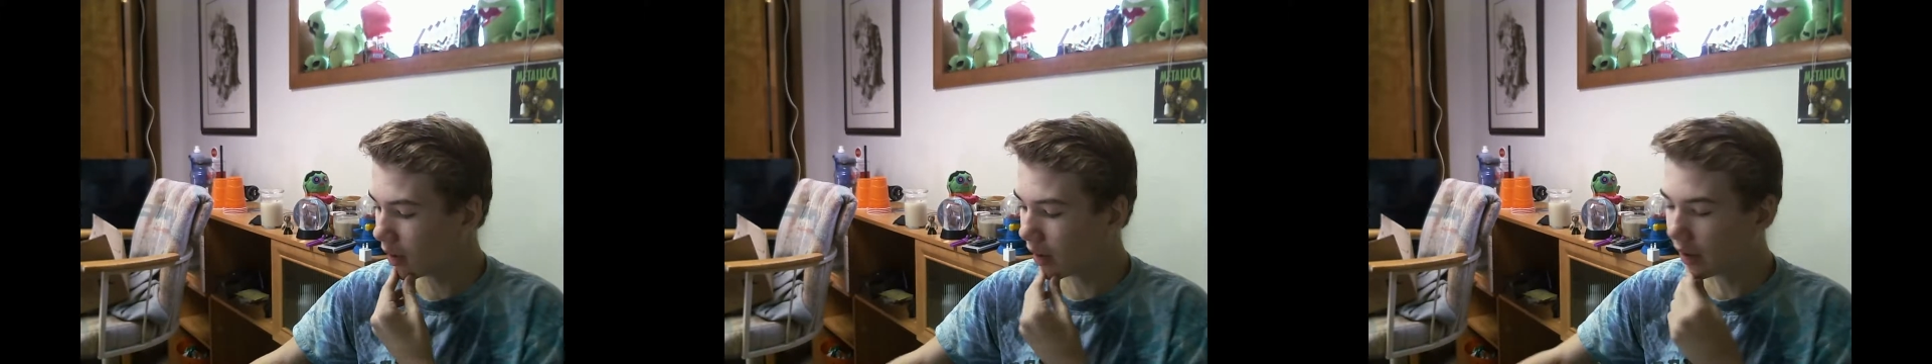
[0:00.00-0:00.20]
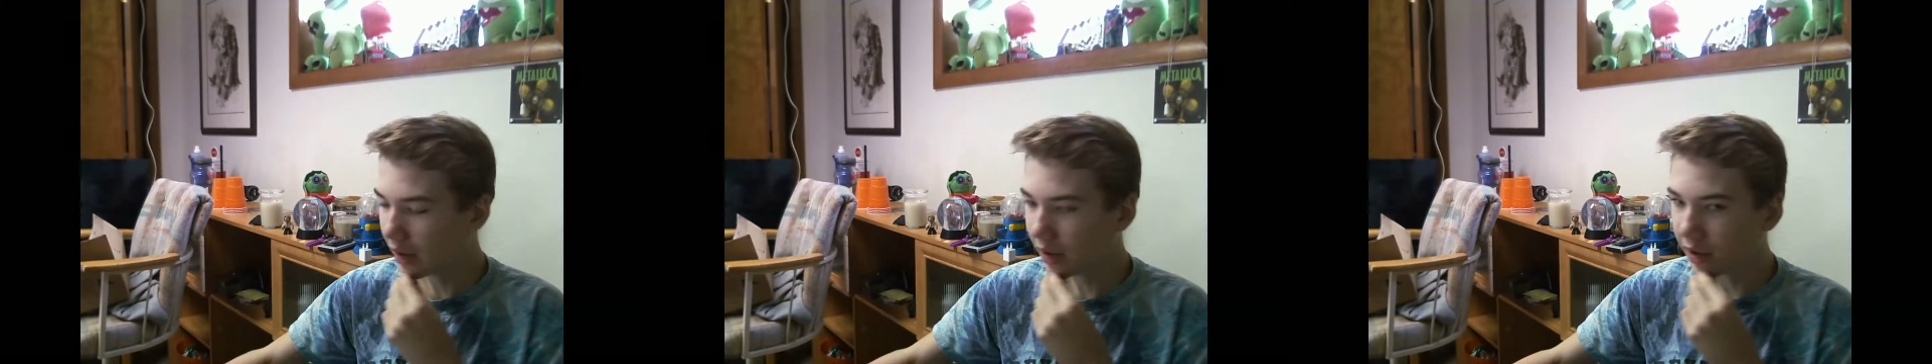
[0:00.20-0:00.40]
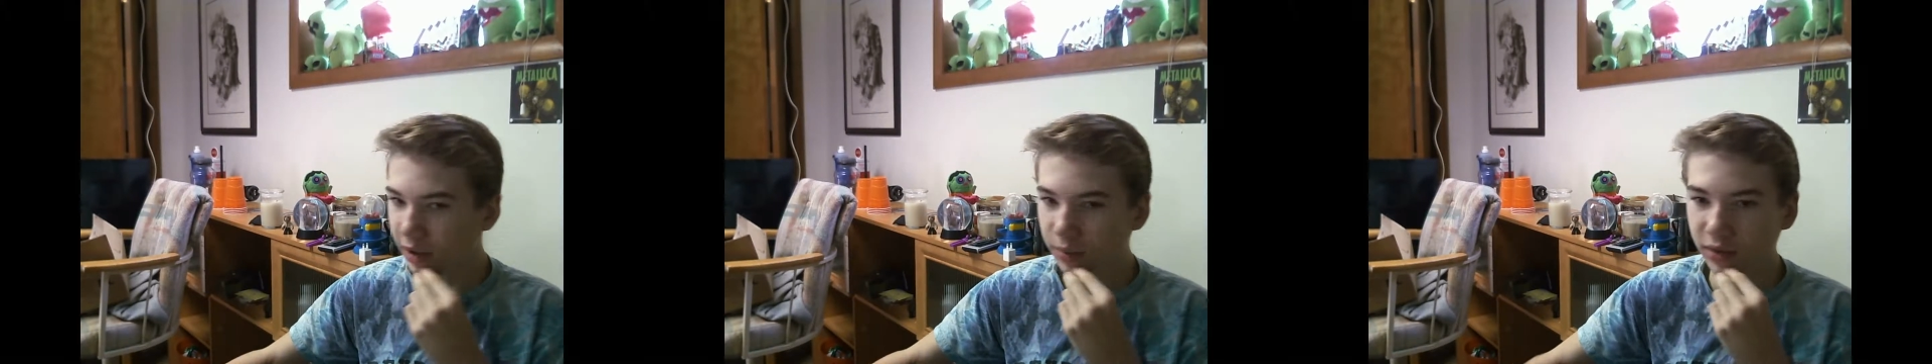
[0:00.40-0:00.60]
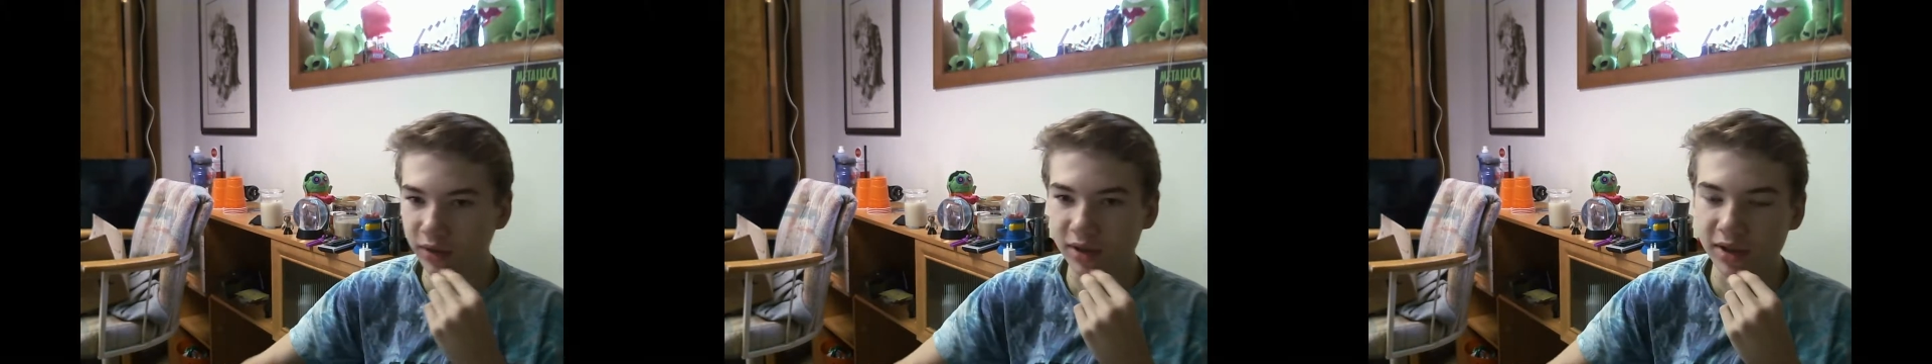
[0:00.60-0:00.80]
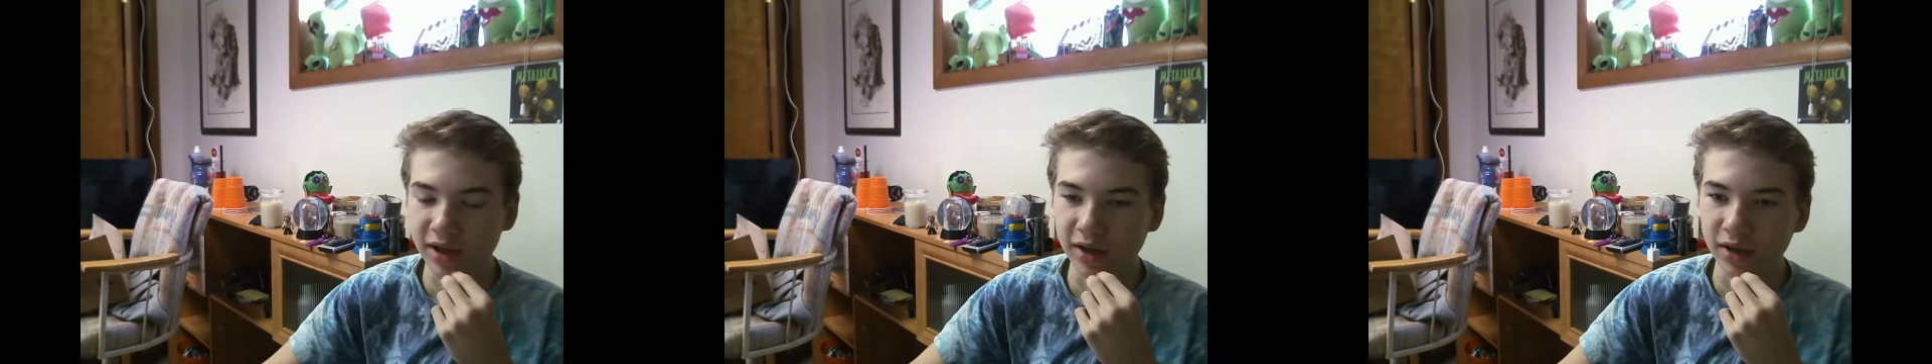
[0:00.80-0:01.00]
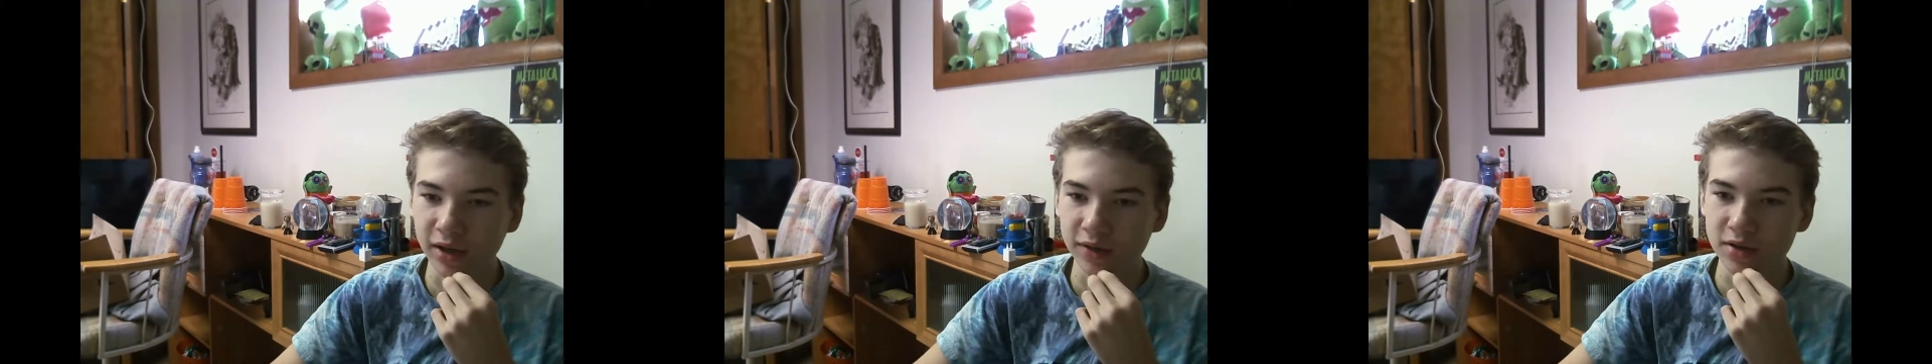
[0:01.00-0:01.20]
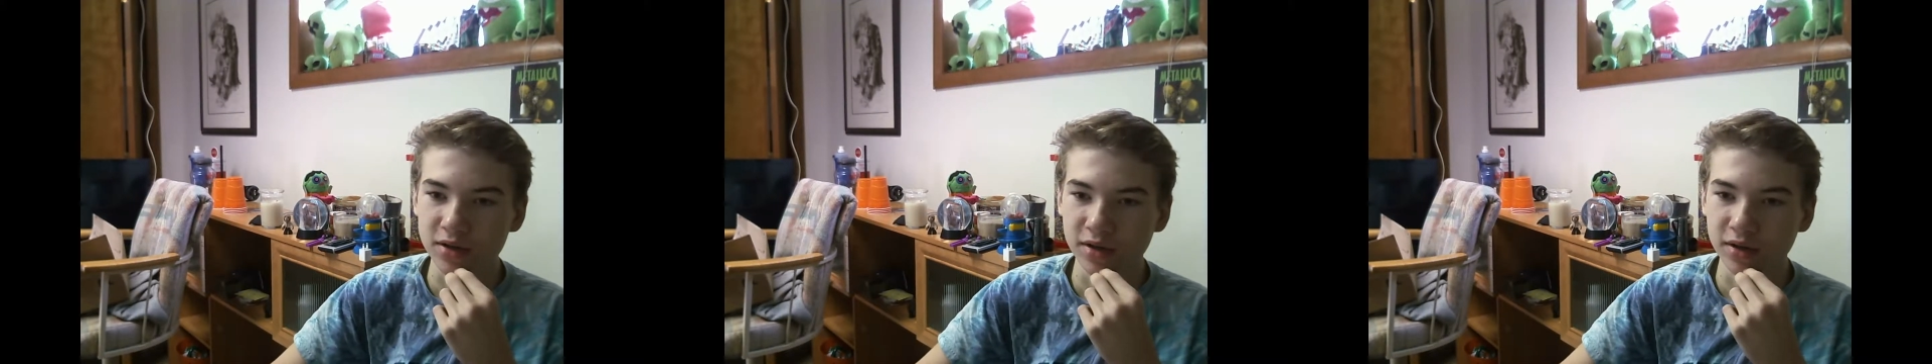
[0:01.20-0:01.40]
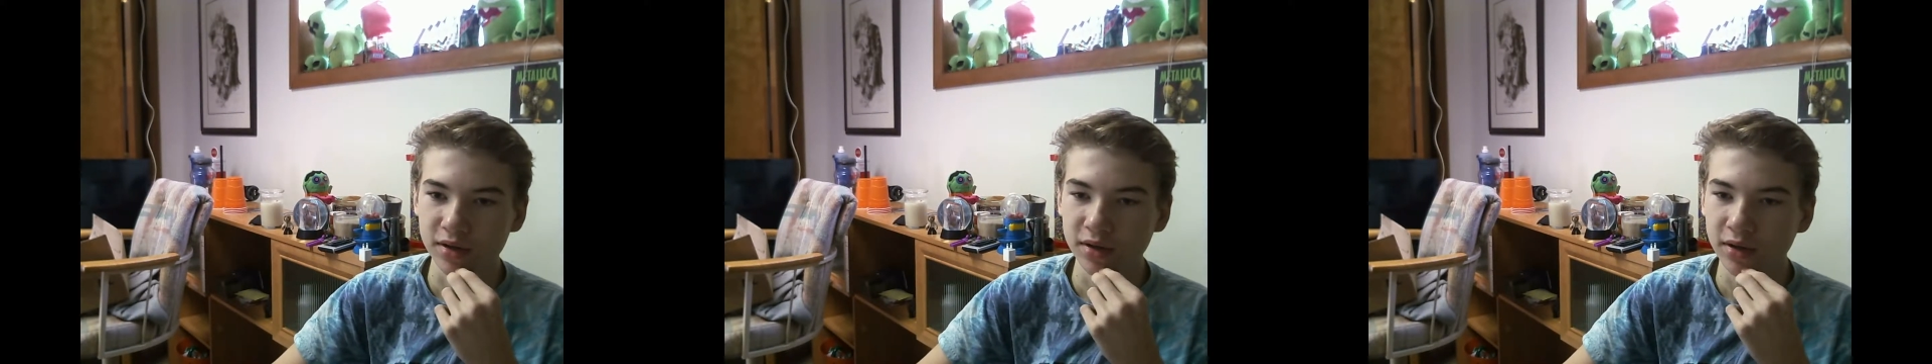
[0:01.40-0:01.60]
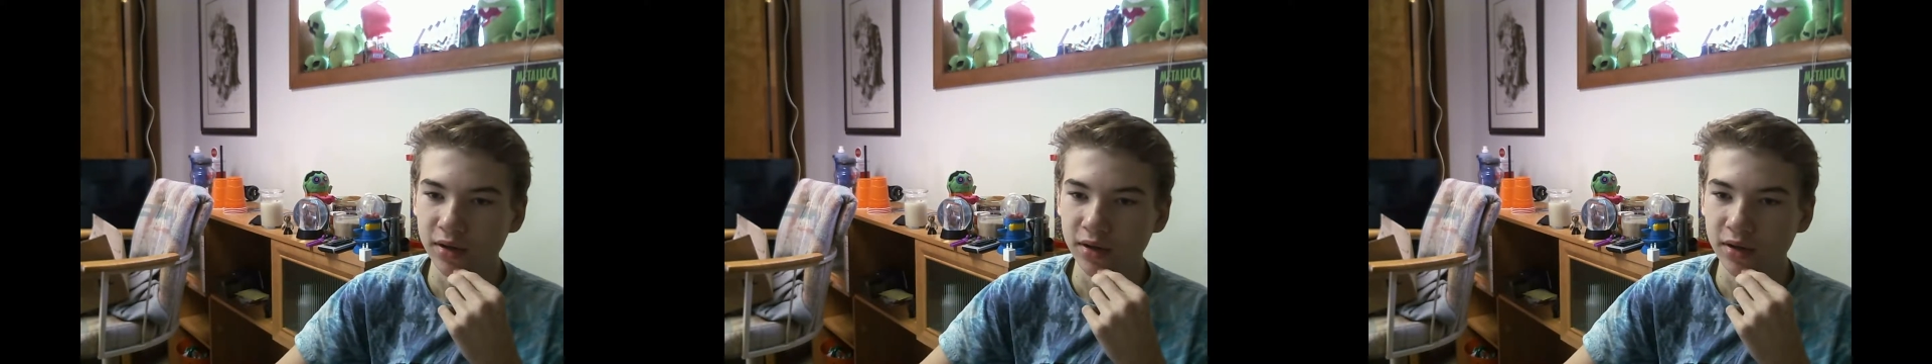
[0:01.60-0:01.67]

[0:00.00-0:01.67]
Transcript: and I need to put the standoffs in.